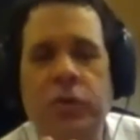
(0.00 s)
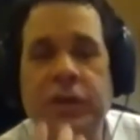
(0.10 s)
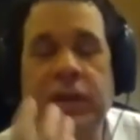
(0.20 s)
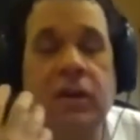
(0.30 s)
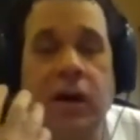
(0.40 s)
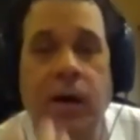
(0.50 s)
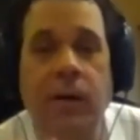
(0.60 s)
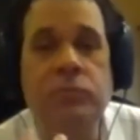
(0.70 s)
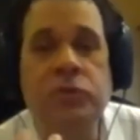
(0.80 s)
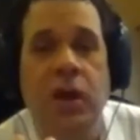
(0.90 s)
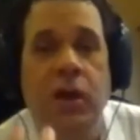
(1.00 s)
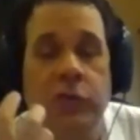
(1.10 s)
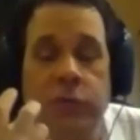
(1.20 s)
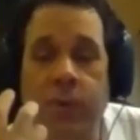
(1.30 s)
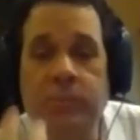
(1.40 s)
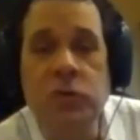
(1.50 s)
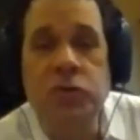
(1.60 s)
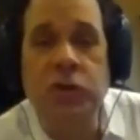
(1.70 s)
thing comes from a musical